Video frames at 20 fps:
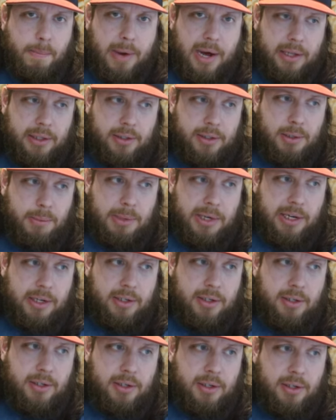mozza
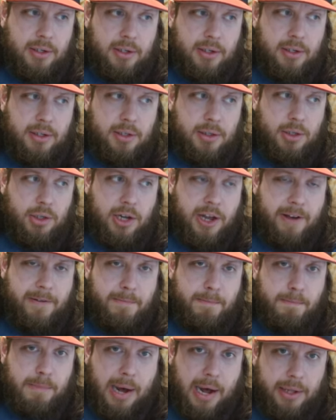meat should have
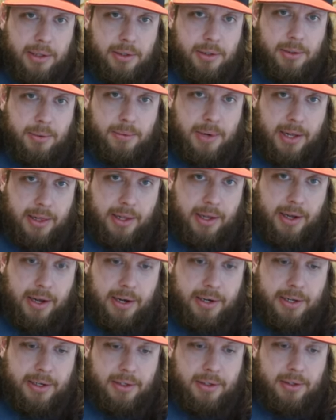mozzarella
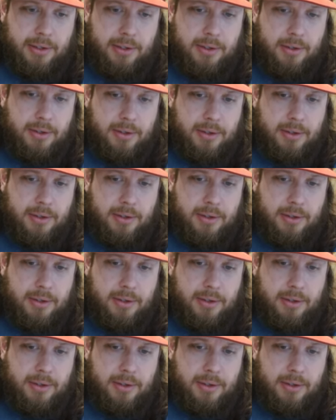on it.